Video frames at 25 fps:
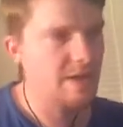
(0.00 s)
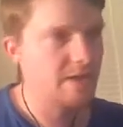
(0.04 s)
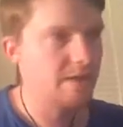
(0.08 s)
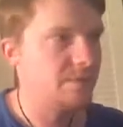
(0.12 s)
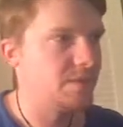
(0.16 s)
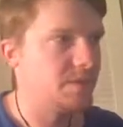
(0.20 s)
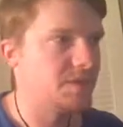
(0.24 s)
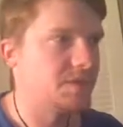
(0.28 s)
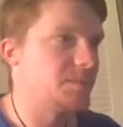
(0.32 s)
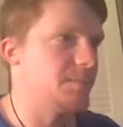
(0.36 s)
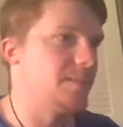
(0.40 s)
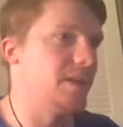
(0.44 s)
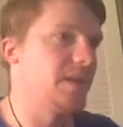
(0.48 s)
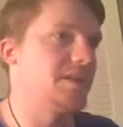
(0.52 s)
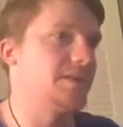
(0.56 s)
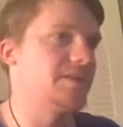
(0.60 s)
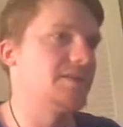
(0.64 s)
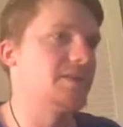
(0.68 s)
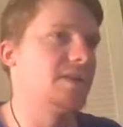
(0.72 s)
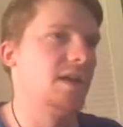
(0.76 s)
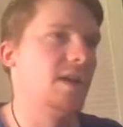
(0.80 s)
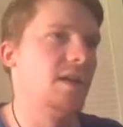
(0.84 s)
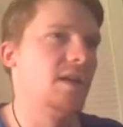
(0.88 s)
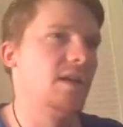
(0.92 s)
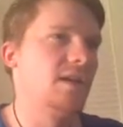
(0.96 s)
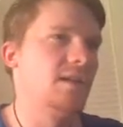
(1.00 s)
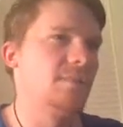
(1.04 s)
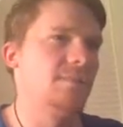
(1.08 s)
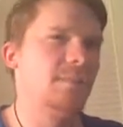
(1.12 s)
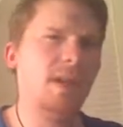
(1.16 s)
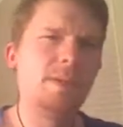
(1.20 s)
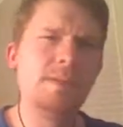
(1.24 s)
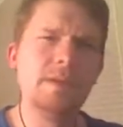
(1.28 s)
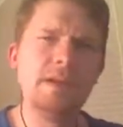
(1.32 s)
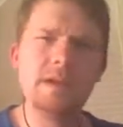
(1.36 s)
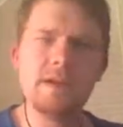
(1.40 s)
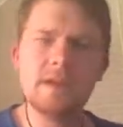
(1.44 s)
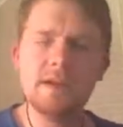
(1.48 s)
which means
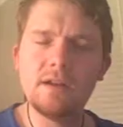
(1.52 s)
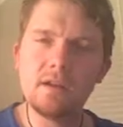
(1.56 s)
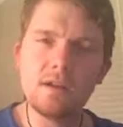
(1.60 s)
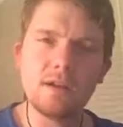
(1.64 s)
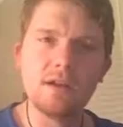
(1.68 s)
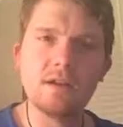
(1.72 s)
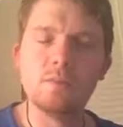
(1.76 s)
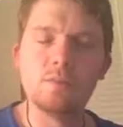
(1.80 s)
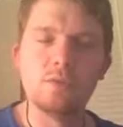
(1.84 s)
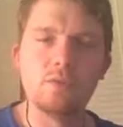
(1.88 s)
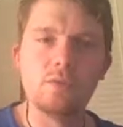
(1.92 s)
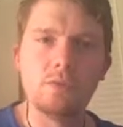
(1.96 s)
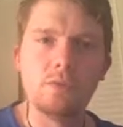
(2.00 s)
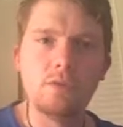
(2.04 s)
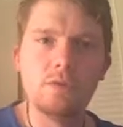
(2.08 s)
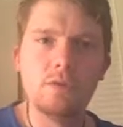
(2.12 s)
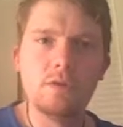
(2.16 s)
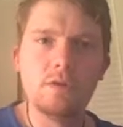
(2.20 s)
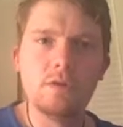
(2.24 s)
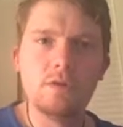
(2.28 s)
maybe they're not liberal.